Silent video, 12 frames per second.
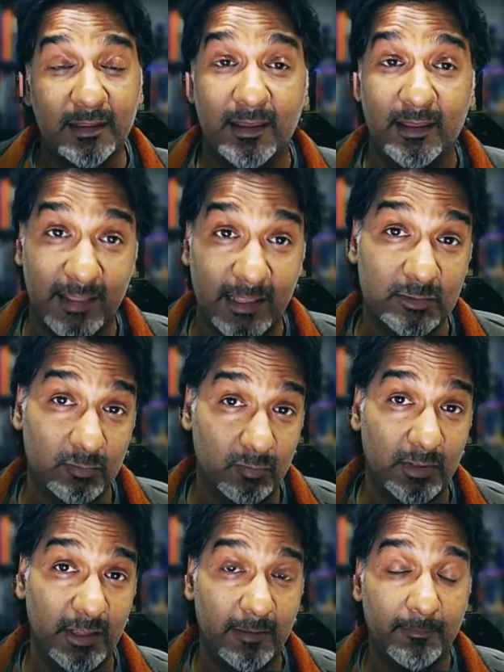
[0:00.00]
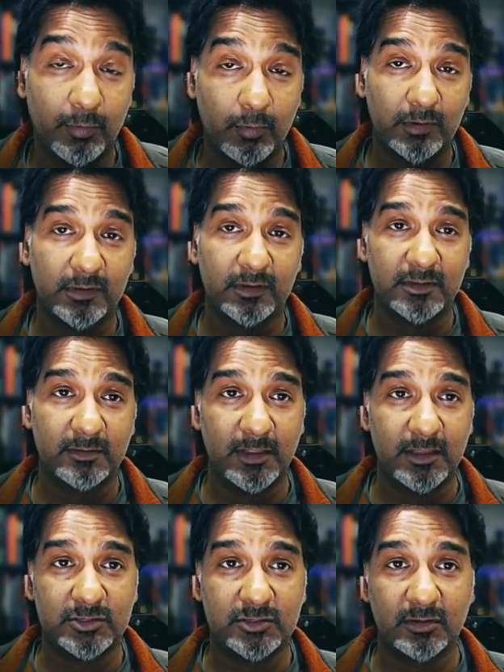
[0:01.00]
And that's really important to
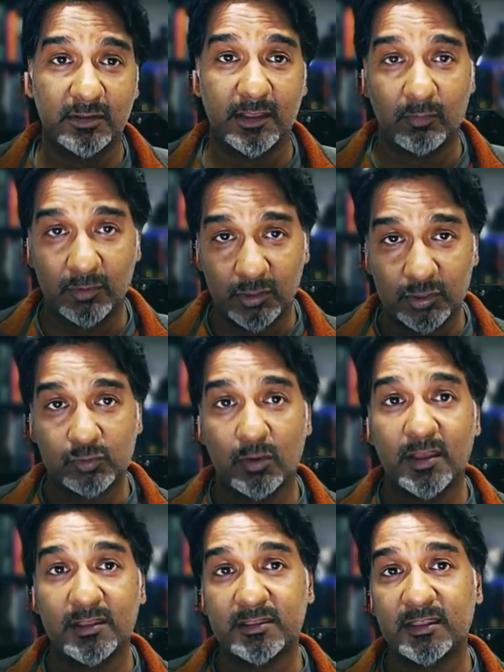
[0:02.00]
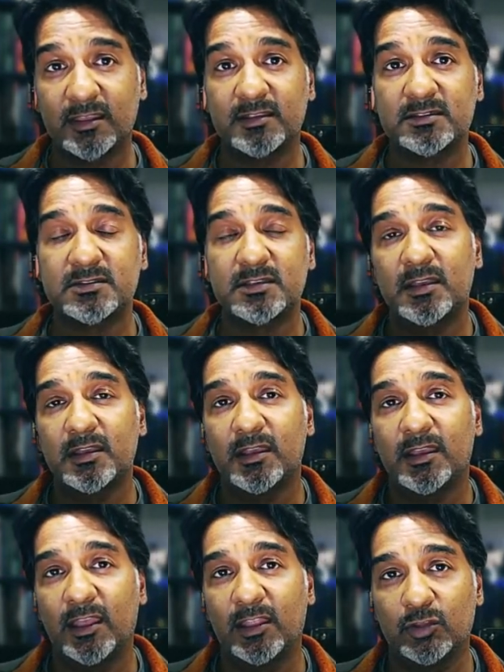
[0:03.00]
make sure that when you're drawing things
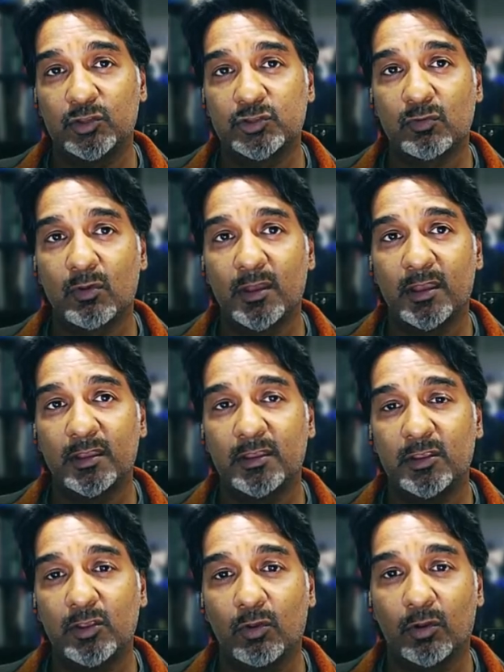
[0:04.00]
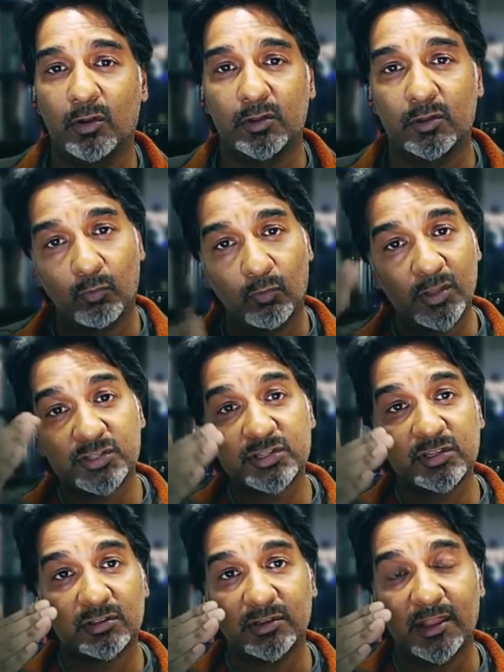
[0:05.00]
and you're drawing your, your
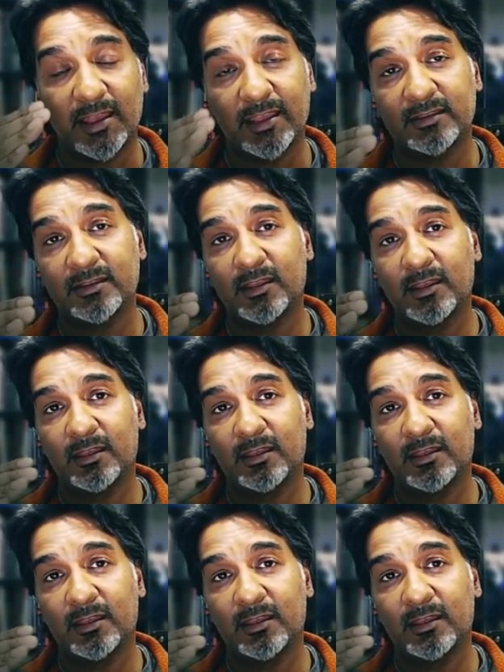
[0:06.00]
windshield line,